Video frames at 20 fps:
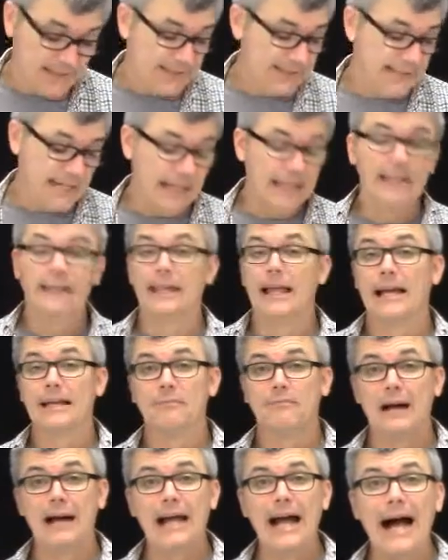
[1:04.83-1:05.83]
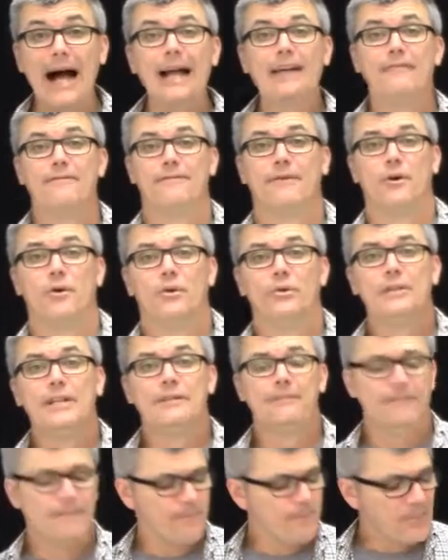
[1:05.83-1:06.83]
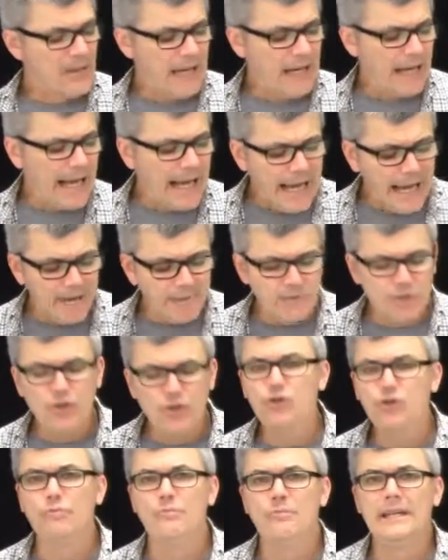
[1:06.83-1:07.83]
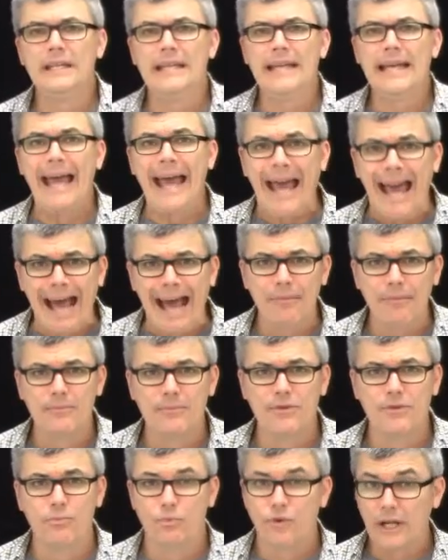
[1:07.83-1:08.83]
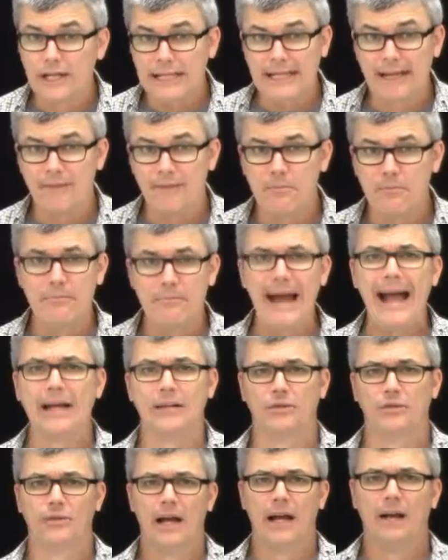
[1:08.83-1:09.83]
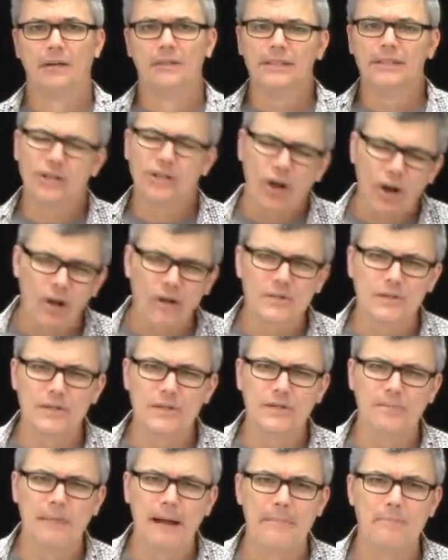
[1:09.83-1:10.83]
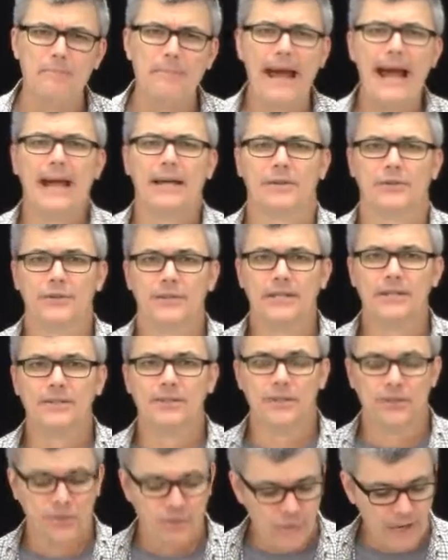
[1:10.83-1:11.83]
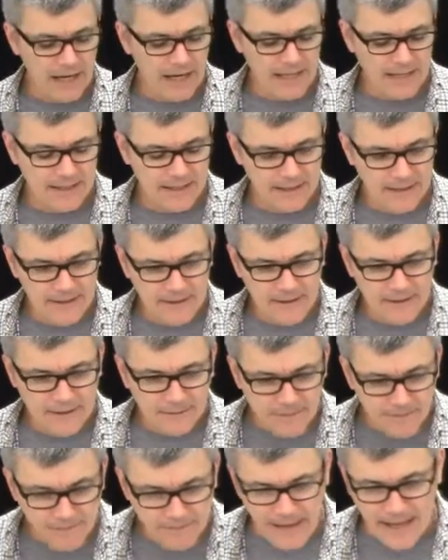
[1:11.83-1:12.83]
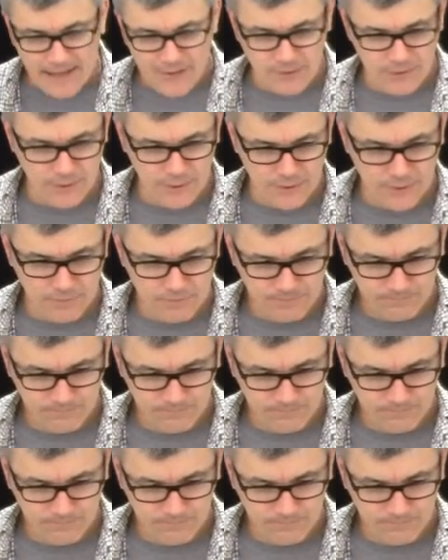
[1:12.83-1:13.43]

Kind of like my iPhone, if I have too many apps running in the background, it causes my battery to drain faster.